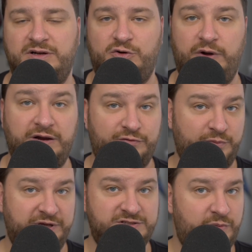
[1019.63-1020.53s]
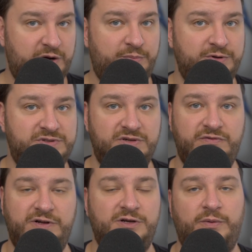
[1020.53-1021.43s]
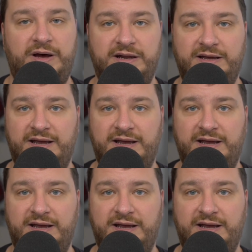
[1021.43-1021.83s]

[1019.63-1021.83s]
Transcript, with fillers: Greg from Laser Bear posted a video on it,